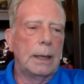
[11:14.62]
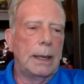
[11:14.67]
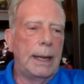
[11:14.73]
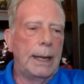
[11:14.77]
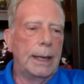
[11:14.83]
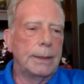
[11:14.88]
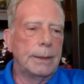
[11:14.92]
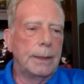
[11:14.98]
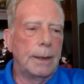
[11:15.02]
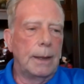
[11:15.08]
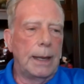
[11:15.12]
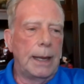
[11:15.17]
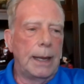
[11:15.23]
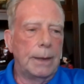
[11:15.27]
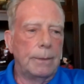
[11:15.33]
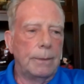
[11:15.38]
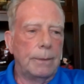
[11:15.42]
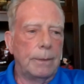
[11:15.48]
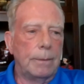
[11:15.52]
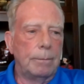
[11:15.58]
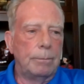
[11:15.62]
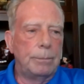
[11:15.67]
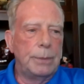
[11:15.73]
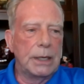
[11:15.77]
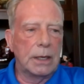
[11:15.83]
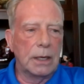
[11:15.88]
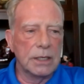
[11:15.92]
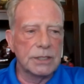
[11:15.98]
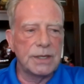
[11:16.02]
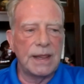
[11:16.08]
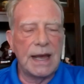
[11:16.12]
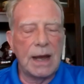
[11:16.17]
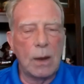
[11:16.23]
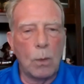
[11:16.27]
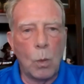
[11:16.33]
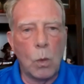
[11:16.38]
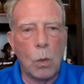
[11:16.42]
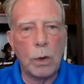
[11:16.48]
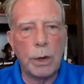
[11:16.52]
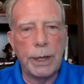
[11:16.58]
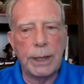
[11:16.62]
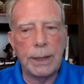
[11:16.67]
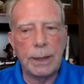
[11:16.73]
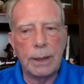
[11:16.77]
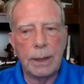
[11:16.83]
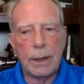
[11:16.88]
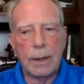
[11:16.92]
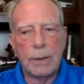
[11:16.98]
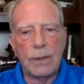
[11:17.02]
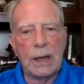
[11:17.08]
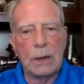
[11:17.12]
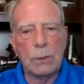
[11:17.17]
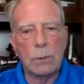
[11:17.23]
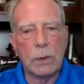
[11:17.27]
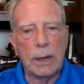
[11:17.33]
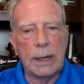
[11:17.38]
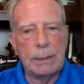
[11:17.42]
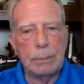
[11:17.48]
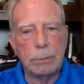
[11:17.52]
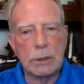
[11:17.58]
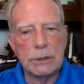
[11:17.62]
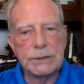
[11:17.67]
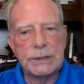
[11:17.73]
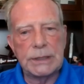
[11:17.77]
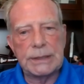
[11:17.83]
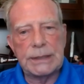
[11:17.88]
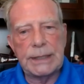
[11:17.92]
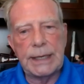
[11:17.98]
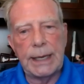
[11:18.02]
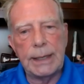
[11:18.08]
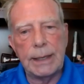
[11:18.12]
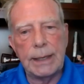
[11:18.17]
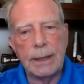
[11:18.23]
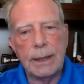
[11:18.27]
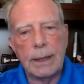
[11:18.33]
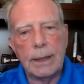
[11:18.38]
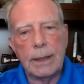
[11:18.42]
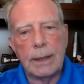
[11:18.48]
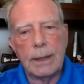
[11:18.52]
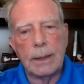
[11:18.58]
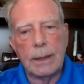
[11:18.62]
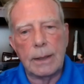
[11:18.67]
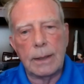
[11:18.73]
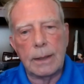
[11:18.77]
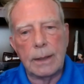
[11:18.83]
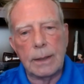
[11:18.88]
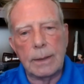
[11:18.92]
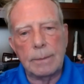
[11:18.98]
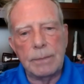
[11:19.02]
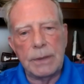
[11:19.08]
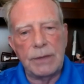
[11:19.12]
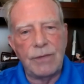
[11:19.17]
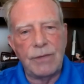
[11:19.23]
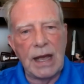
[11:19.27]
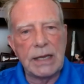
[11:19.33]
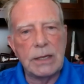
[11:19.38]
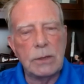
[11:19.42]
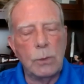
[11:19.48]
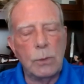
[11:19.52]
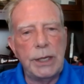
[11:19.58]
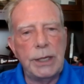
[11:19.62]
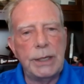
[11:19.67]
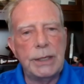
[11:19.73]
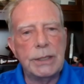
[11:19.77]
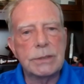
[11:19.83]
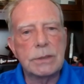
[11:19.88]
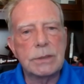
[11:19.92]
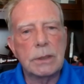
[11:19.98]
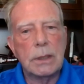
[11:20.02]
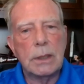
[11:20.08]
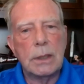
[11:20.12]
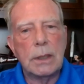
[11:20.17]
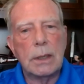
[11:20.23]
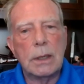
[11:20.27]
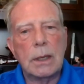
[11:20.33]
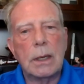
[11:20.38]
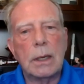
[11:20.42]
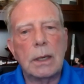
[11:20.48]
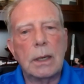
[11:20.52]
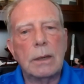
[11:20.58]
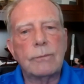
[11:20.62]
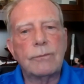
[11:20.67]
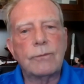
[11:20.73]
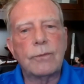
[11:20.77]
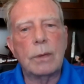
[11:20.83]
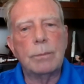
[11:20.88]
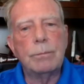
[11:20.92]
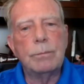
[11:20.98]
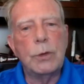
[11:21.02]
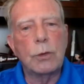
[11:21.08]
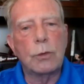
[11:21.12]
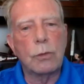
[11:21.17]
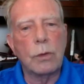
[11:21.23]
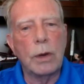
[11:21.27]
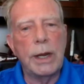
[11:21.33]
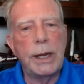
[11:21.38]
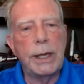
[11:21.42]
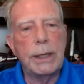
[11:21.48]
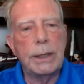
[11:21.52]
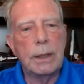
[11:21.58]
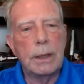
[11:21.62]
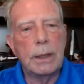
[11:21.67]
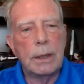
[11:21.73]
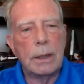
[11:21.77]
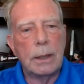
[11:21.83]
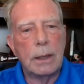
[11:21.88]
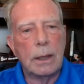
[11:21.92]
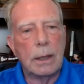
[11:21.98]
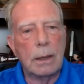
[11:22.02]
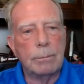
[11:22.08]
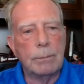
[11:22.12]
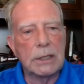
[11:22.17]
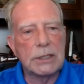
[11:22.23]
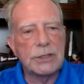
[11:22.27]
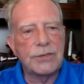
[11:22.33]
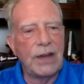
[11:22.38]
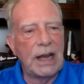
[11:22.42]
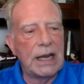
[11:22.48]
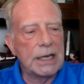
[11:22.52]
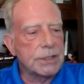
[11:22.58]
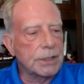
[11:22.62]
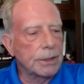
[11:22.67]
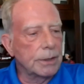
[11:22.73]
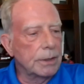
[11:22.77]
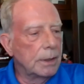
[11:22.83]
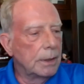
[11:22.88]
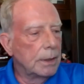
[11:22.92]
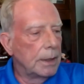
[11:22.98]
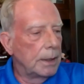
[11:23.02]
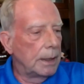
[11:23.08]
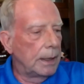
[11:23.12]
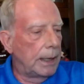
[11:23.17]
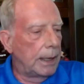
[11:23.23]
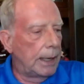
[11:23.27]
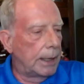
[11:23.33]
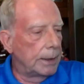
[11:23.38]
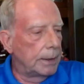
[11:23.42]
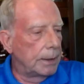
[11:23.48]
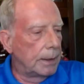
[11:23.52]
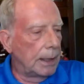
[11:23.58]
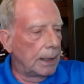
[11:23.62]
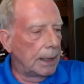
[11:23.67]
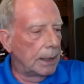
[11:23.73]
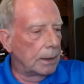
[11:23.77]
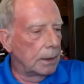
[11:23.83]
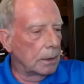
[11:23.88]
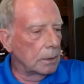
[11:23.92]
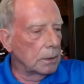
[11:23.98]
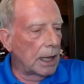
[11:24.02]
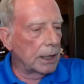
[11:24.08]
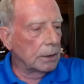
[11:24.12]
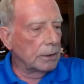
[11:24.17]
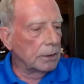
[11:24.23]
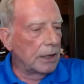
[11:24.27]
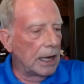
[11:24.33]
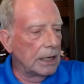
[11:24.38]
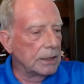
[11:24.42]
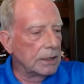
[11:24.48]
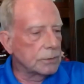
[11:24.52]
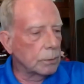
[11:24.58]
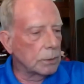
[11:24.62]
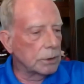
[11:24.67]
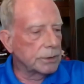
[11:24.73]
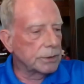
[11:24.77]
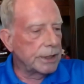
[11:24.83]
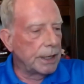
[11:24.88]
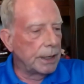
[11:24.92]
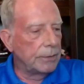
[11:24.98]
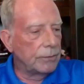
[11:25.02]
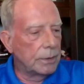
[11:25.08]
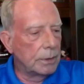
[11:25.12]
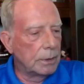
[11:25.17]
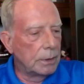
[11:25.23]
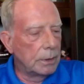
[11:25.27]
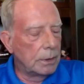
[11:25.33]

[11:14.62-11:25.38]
And because of that warning, they were able to take evacuees from Ukraine much faster. And a lot of lives were saved